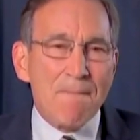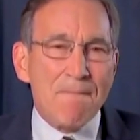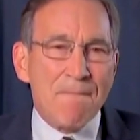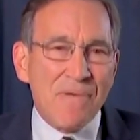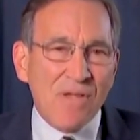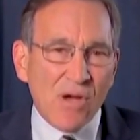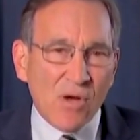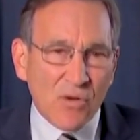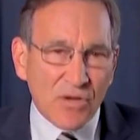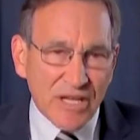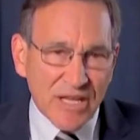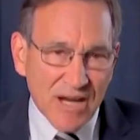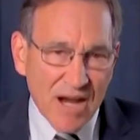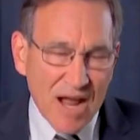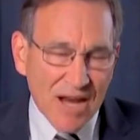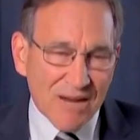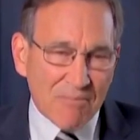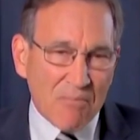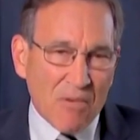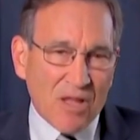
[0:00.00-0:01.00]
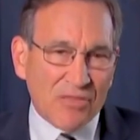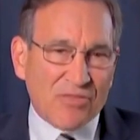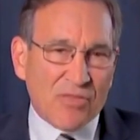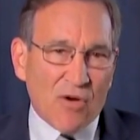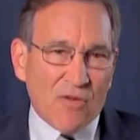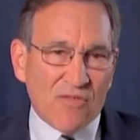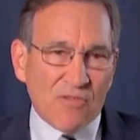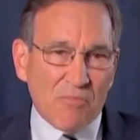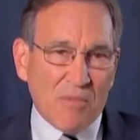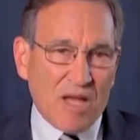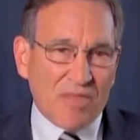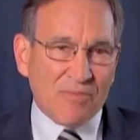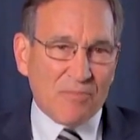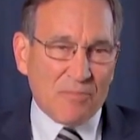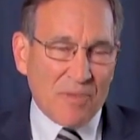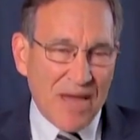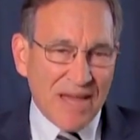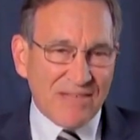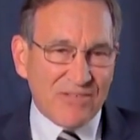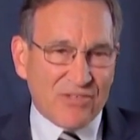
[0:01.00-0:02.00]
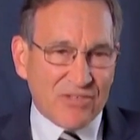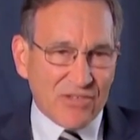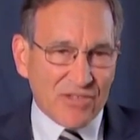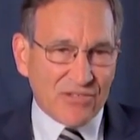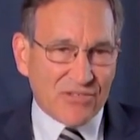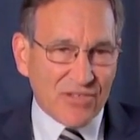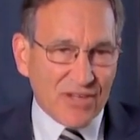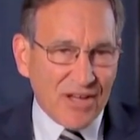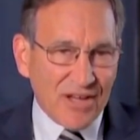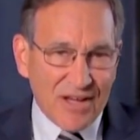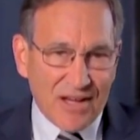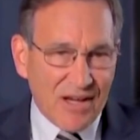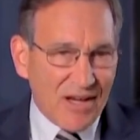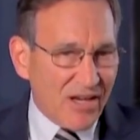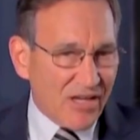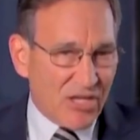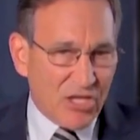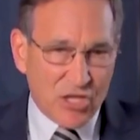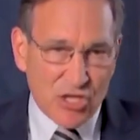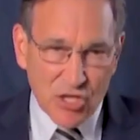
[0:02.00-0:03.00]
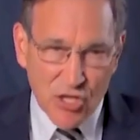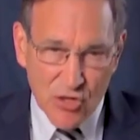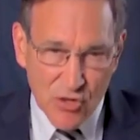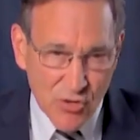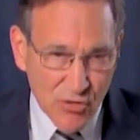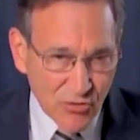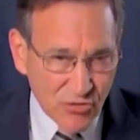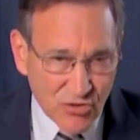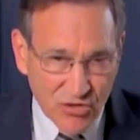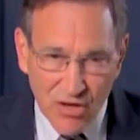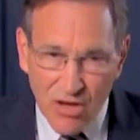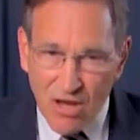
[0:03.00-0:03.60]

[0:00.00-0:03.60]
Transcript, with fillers: billion dollars on a month-over-month basis, a huge